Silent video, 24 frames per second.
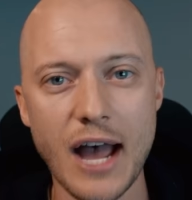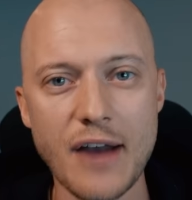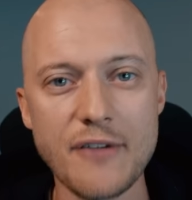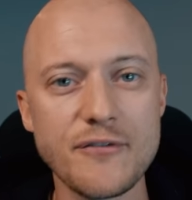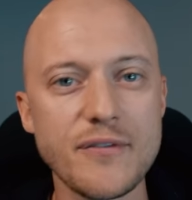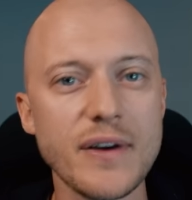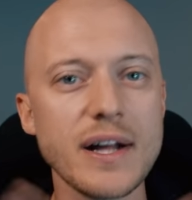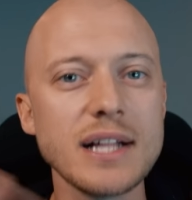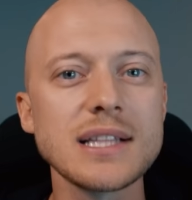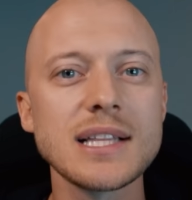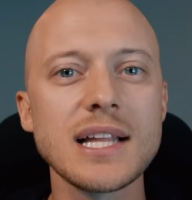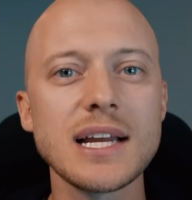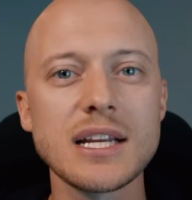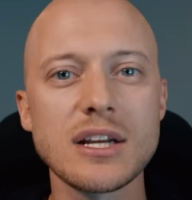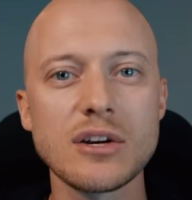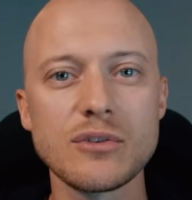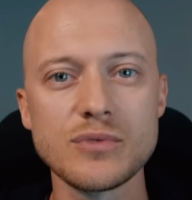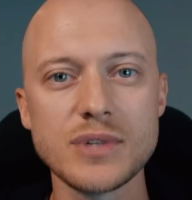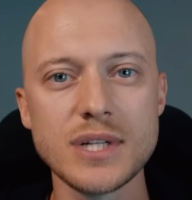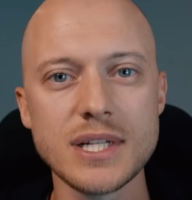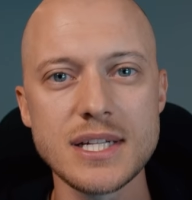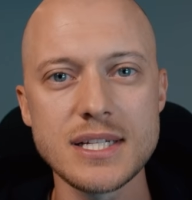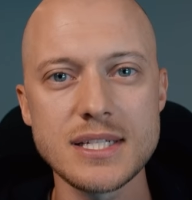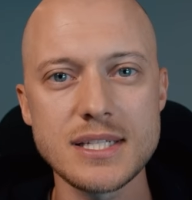I felt like a
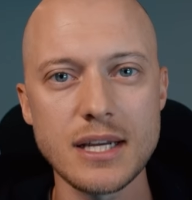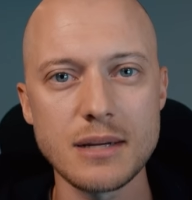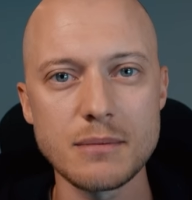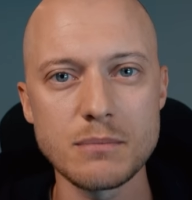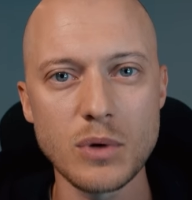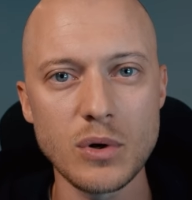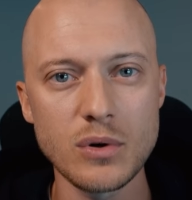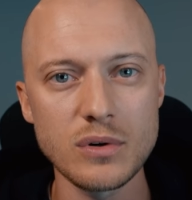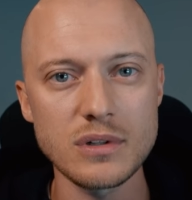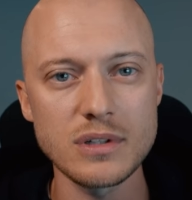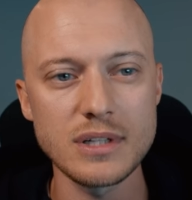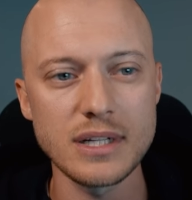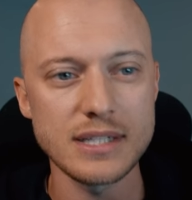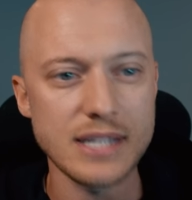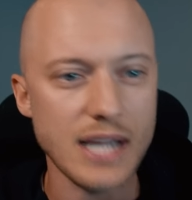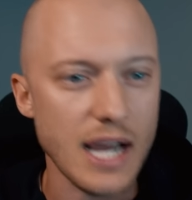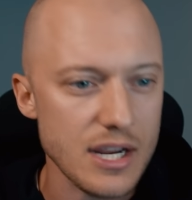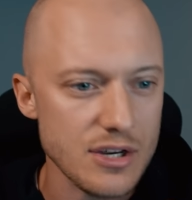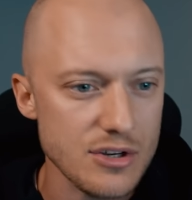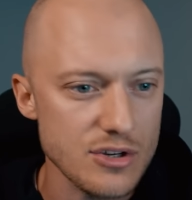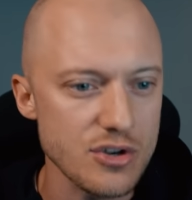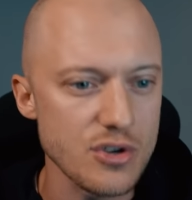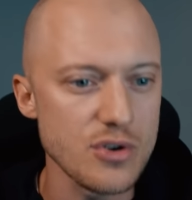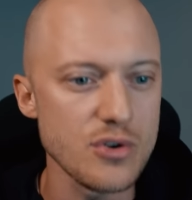real estate mogul and
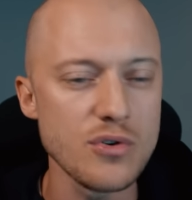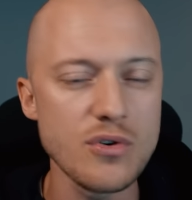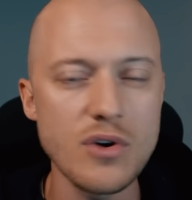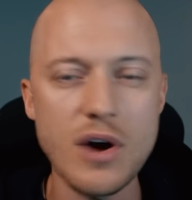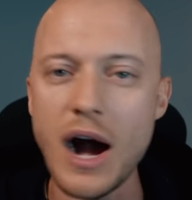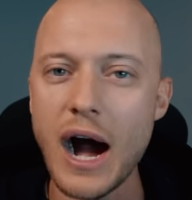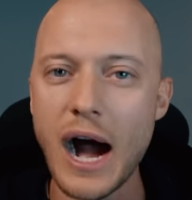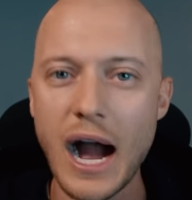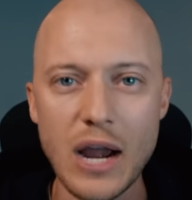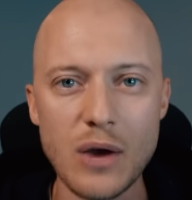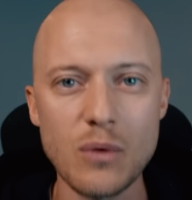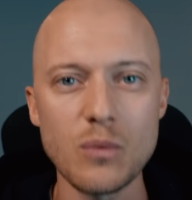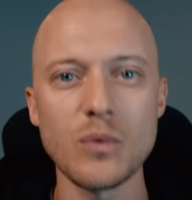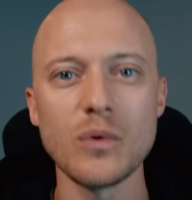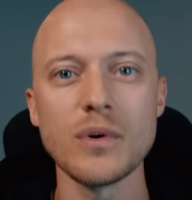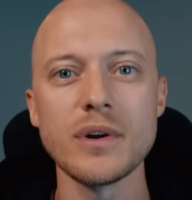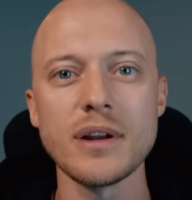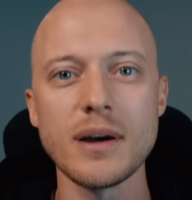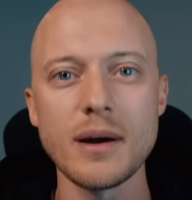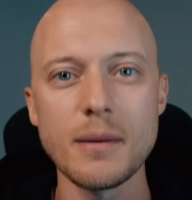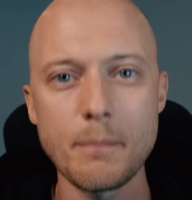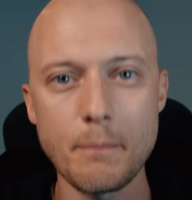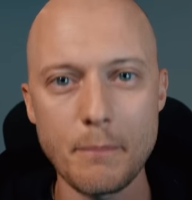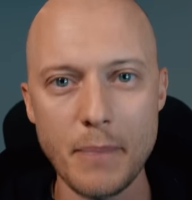I knew I
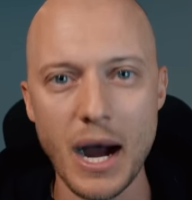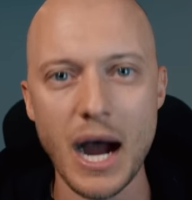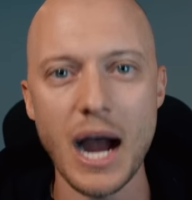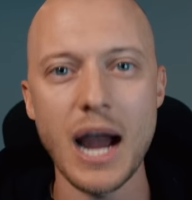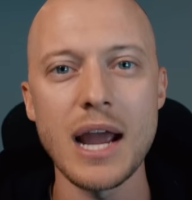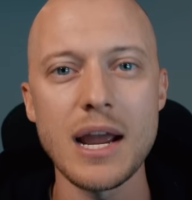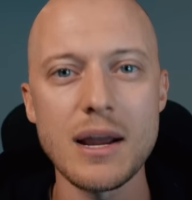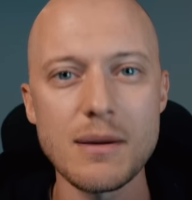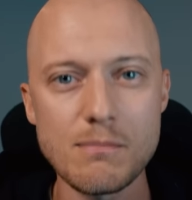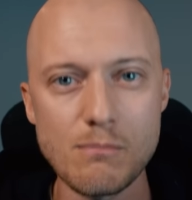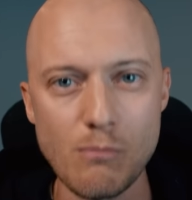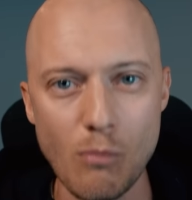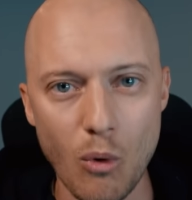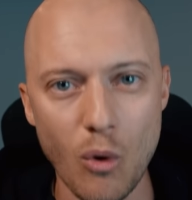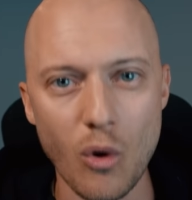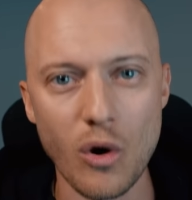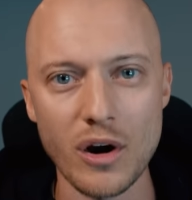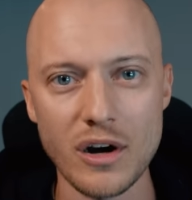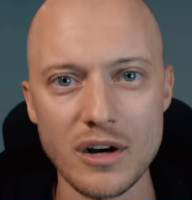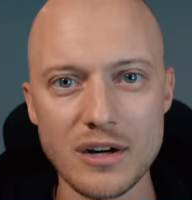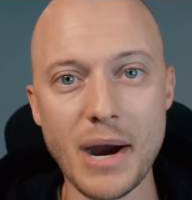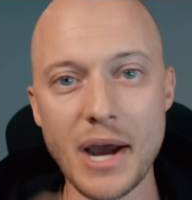wanna buy more.